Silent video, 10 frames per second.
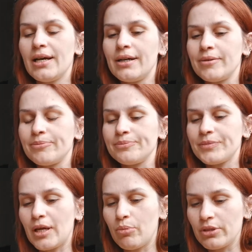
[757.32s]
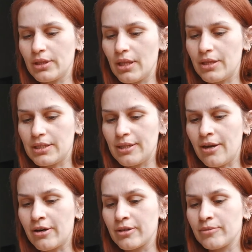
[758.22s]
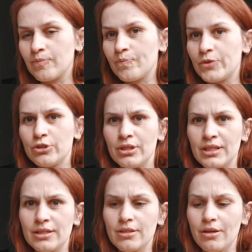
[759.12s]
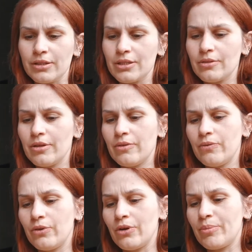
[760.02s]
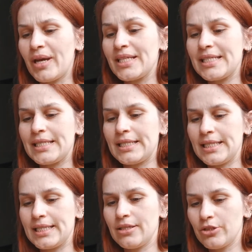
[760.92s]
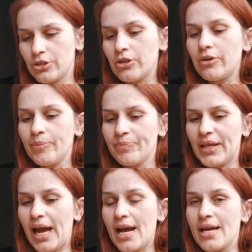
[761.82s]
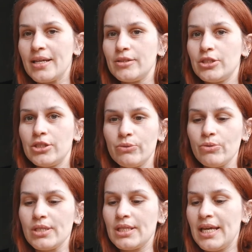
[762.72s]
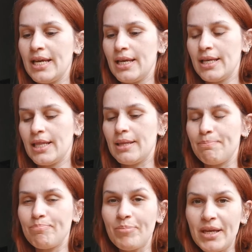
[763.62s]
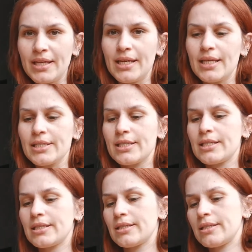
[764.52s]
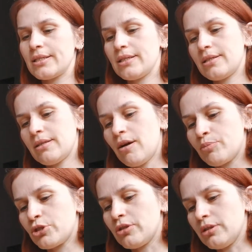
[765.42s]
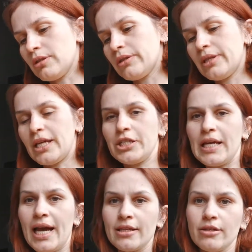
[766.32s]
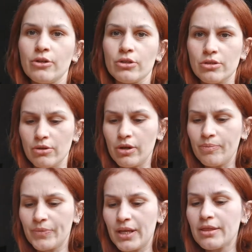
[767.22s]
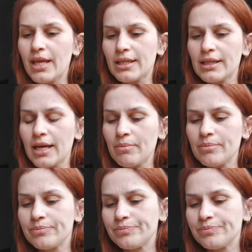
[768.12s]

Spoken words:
I bought this yarn to knit socks for my sister. I chose the pinkiest option that she had in her store at that time.